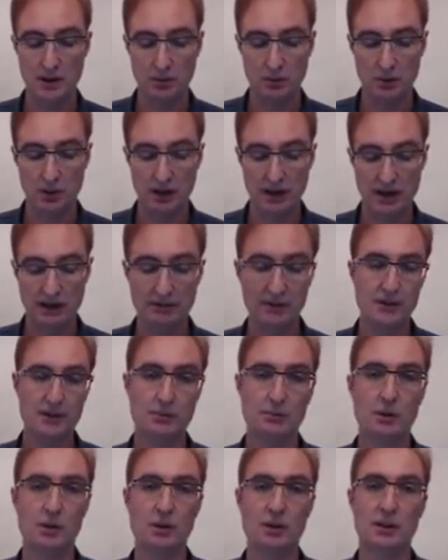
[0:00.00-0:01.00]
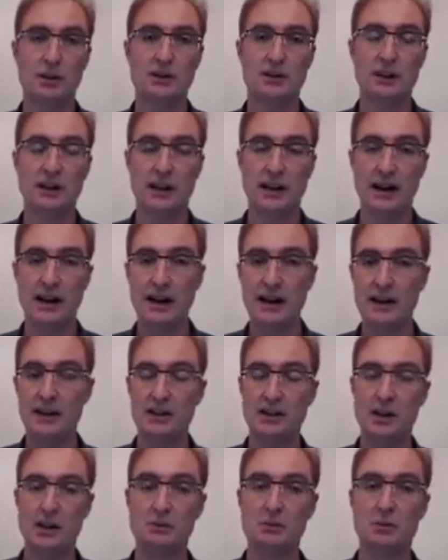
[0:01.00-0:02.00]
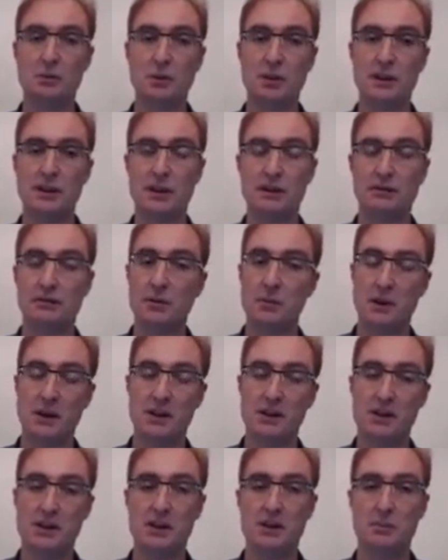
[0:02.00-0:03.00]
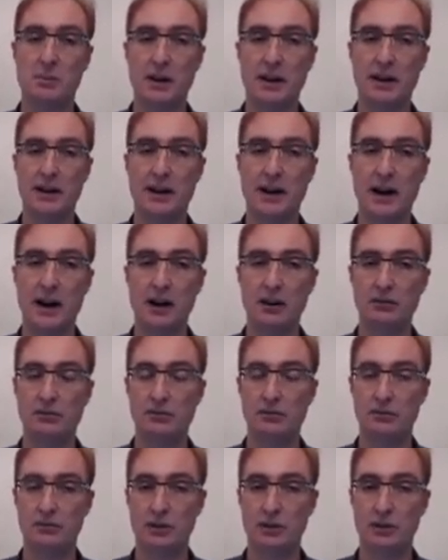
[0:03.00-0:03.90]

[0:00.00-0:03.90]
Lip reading: We'll have a smaller delay in terms of when the information is played out